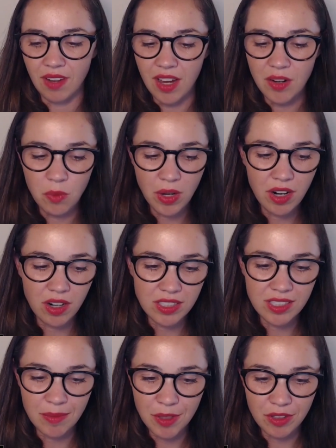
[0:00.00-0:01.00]
And what are
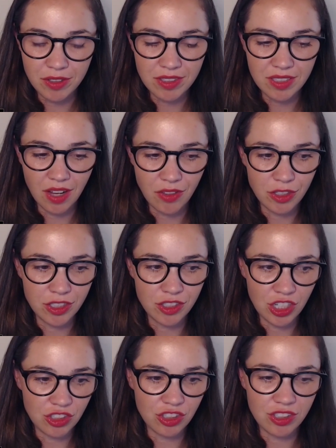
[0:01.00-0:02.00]
some of those other
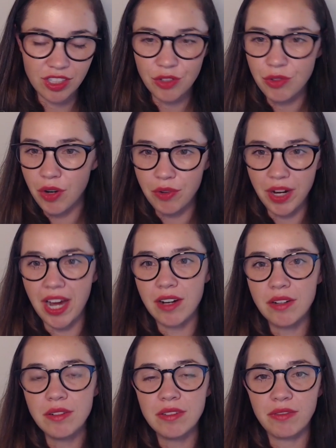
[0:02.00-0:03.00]
suggestions that
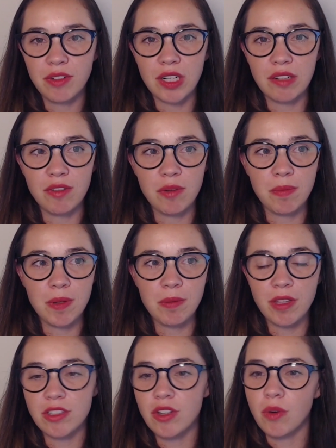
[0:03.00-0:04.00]
now for people
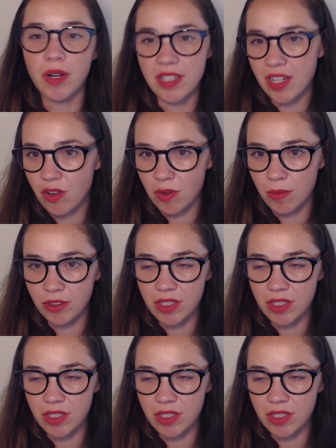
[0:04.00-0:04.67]
that don't want to take hormones?